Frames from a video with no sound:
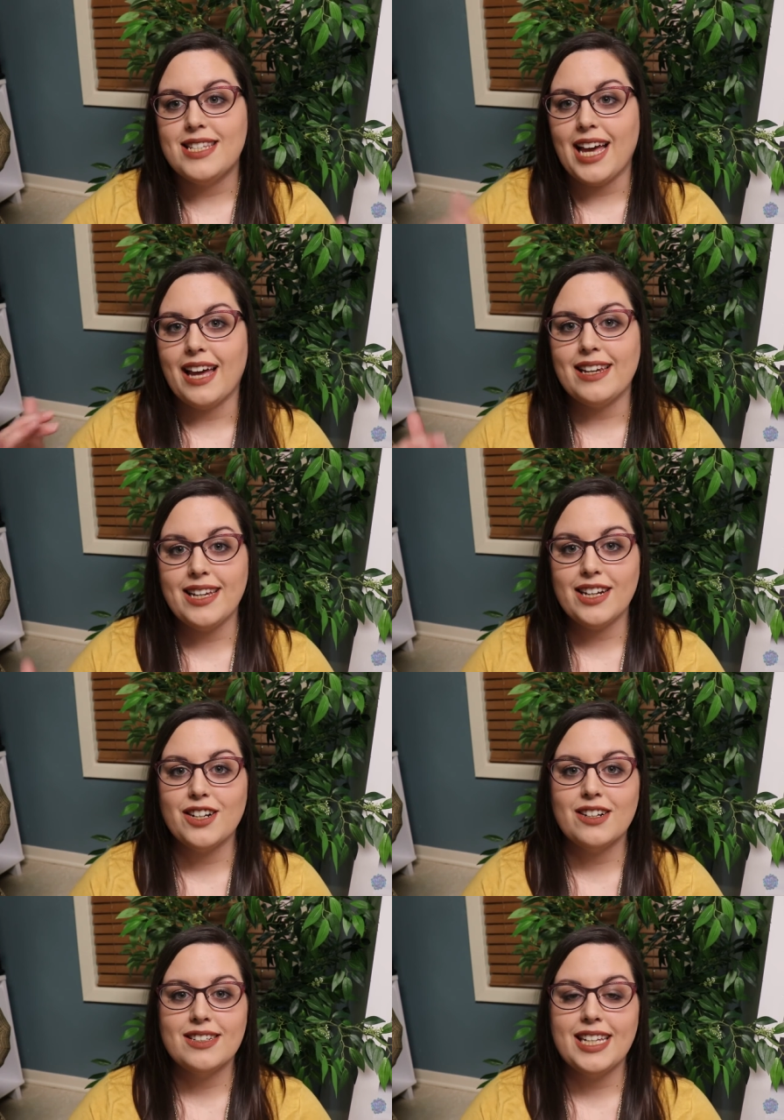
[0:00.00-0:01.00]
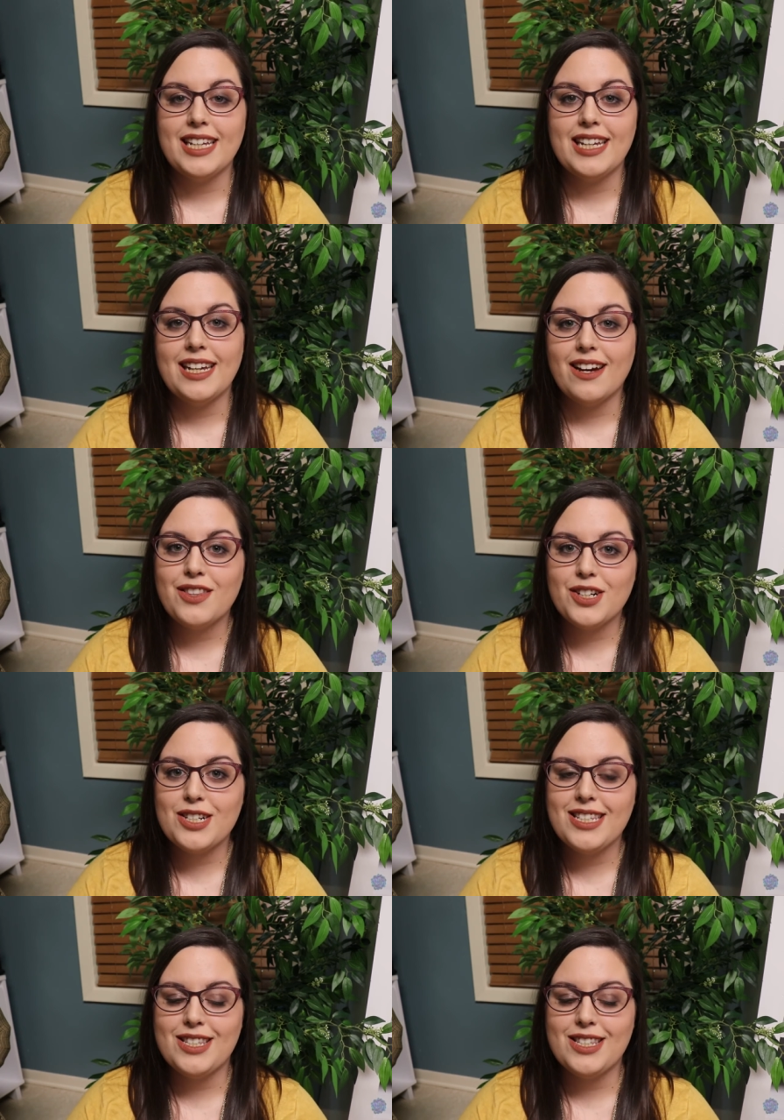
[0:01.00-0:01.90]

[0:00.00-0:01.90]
10 here than any others.